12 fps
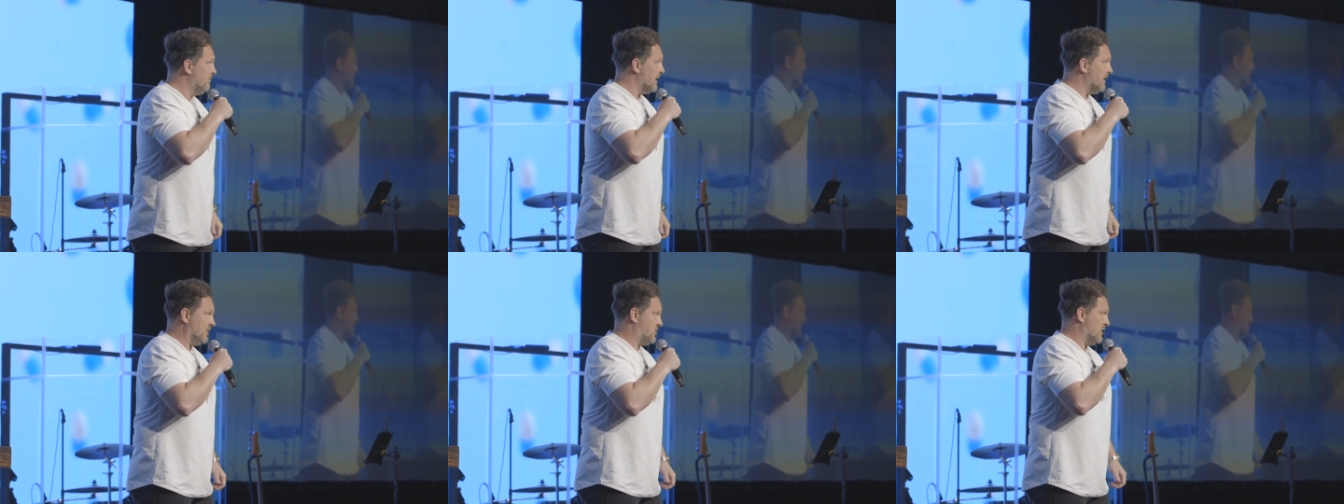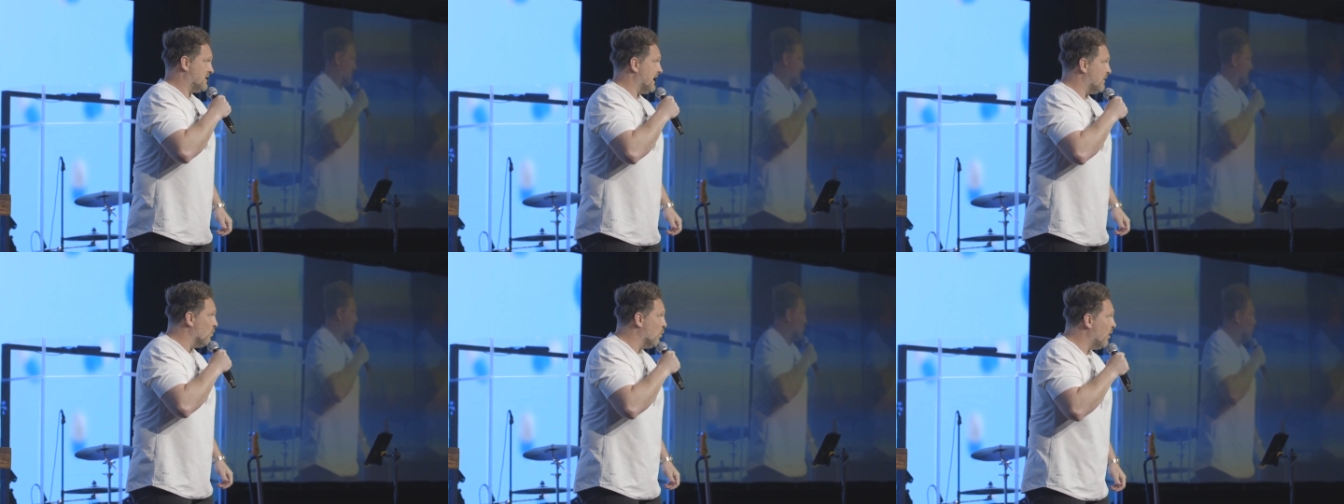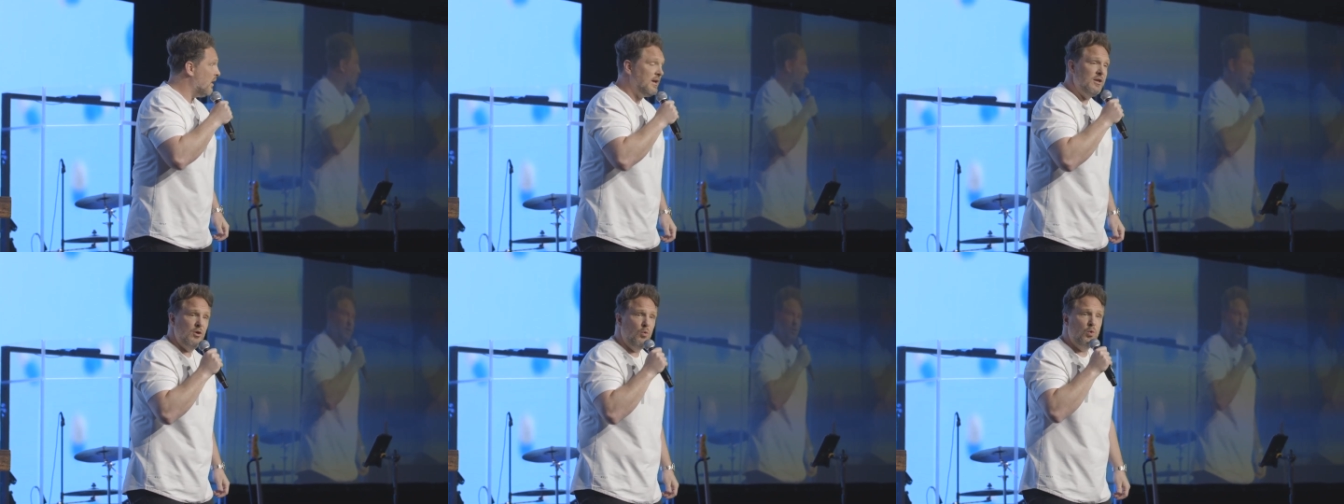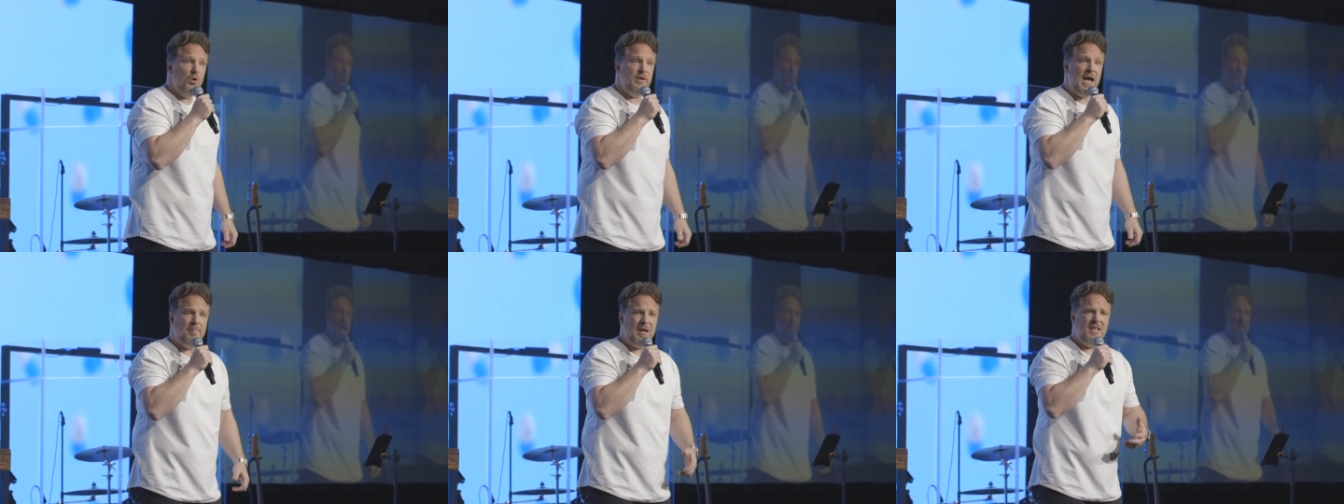And it's just like, what in the world
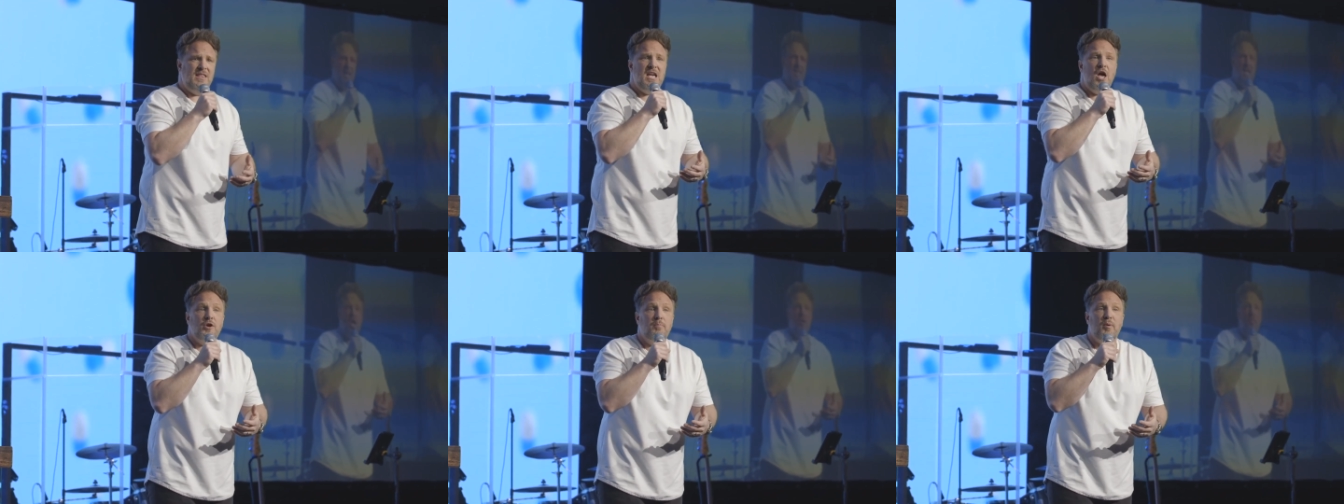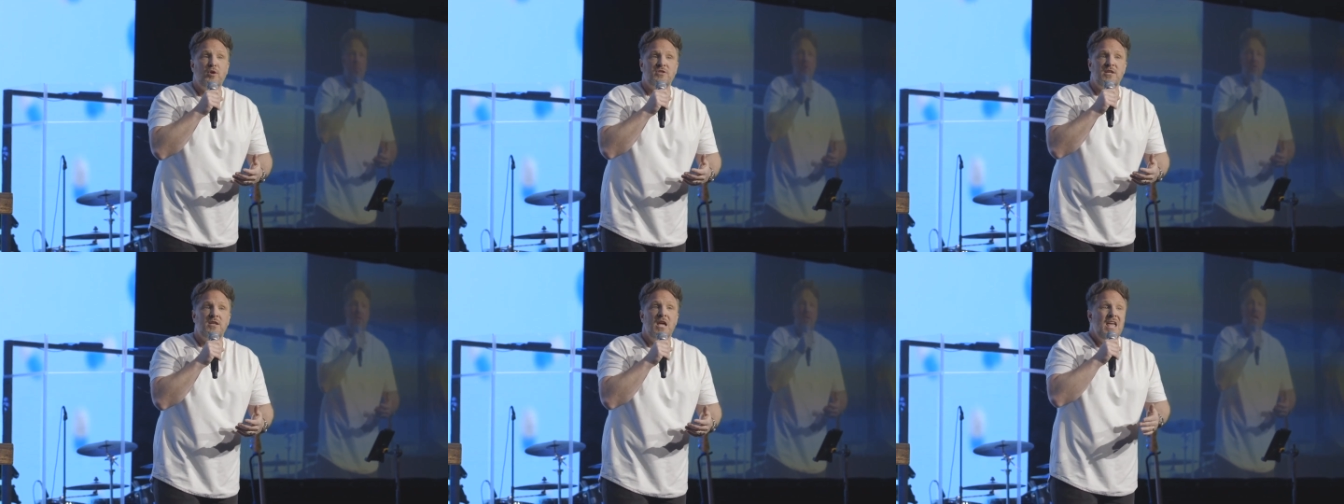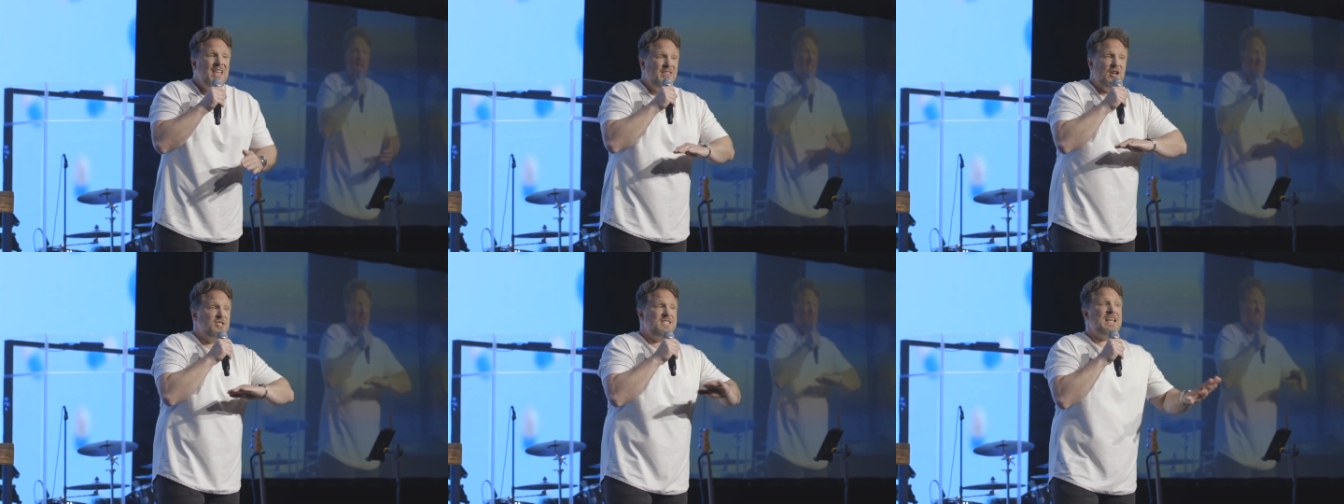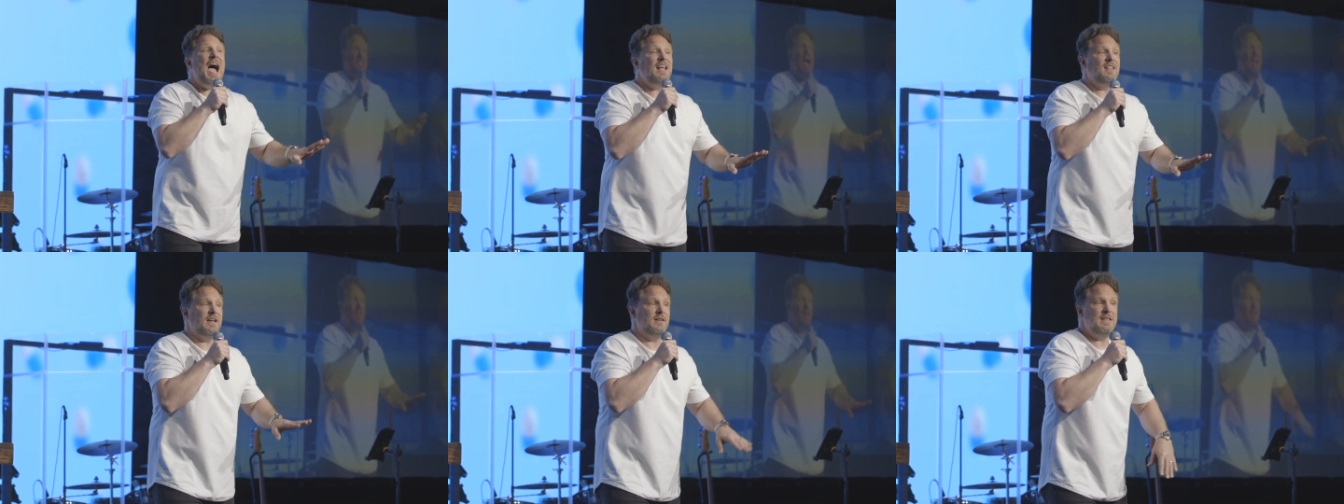happened? And the other person, they're
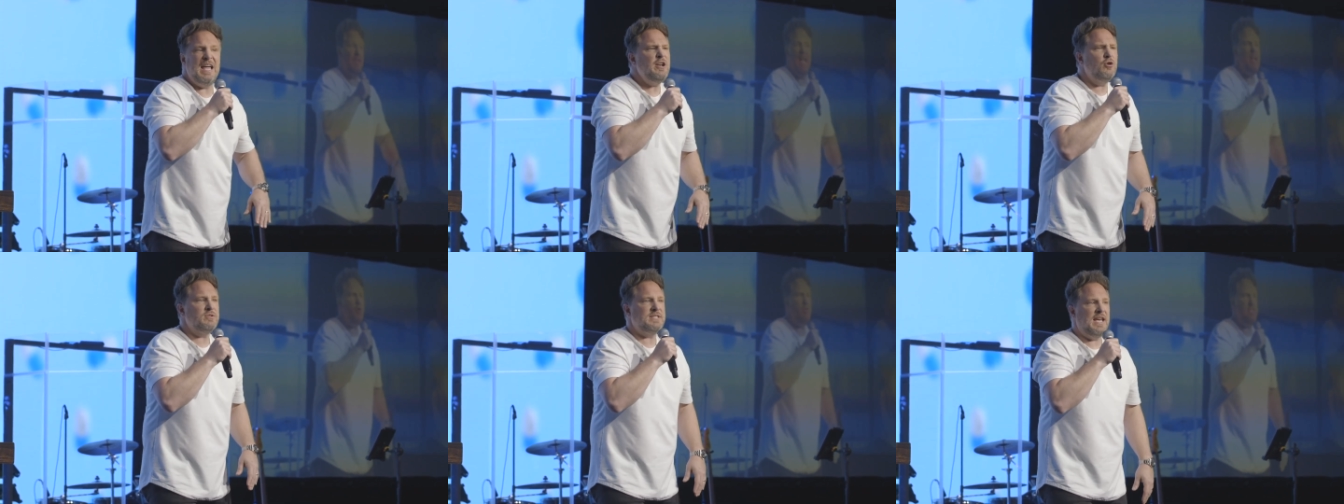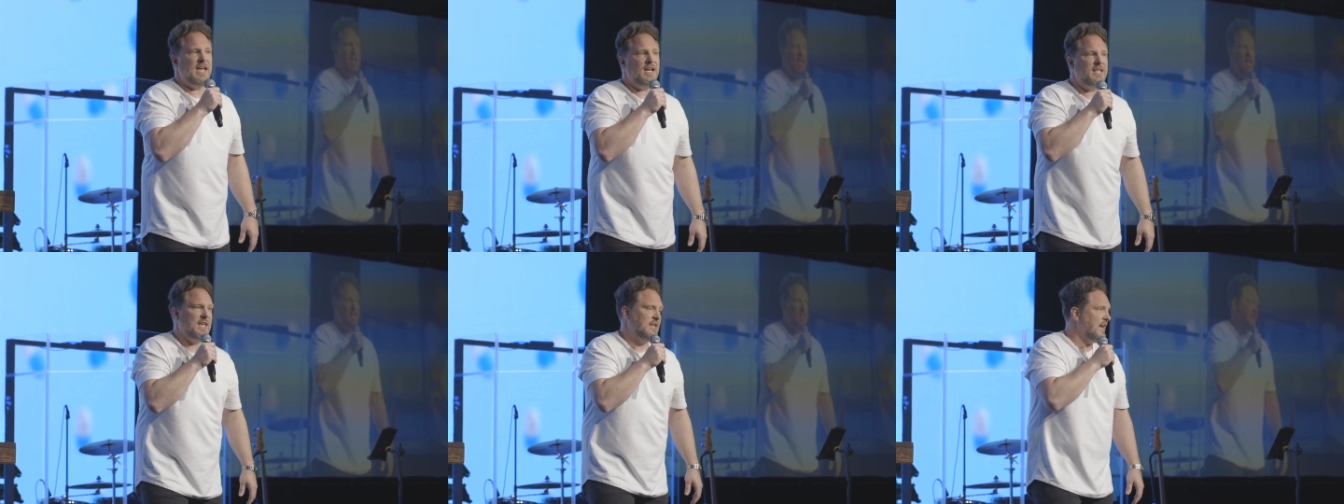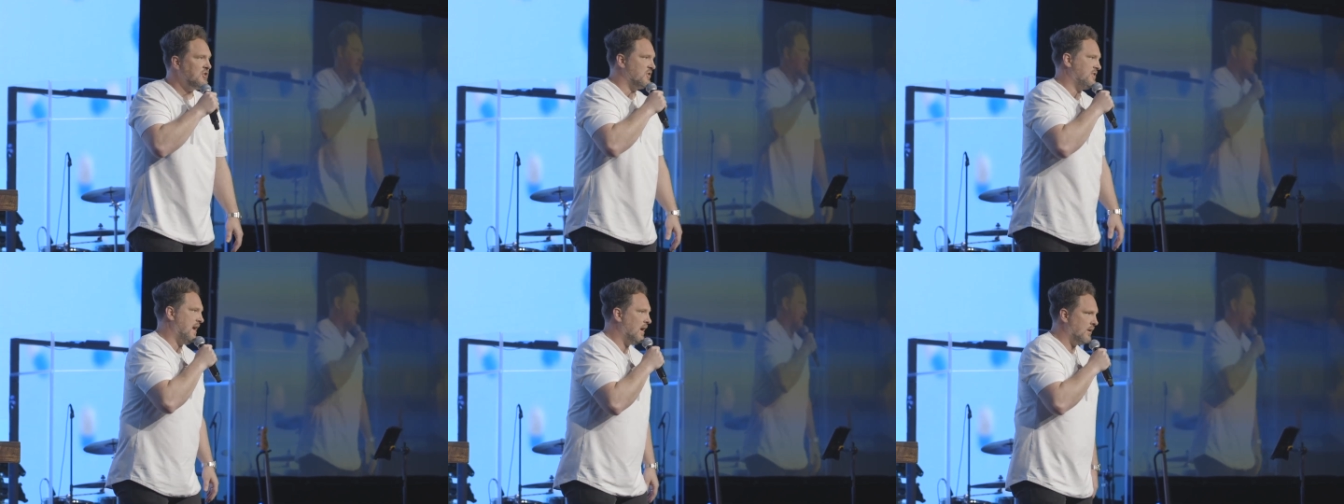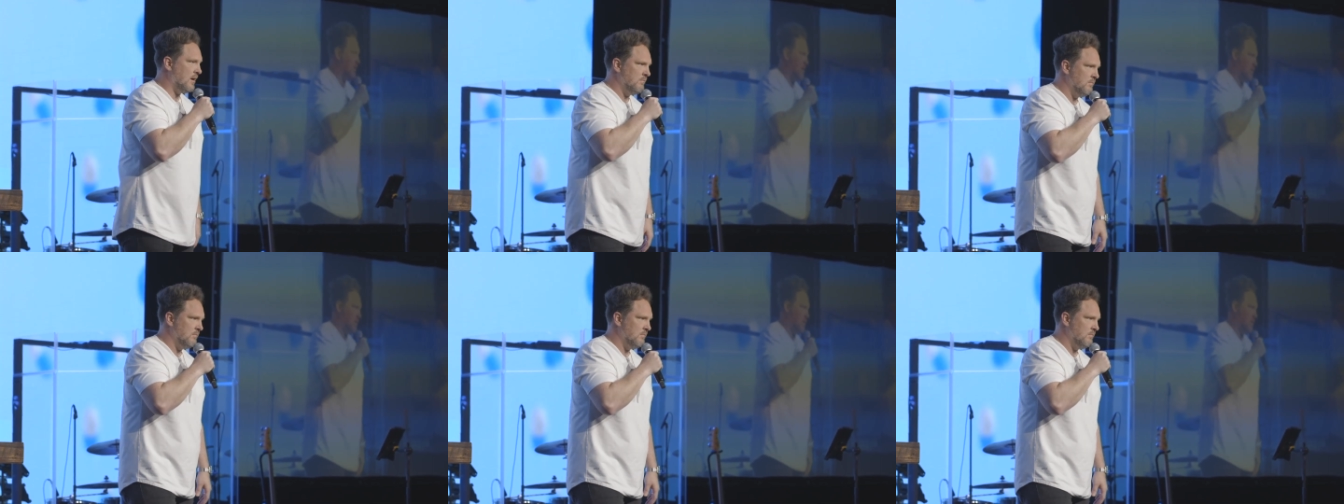silent. They don't say anything, they just stand there.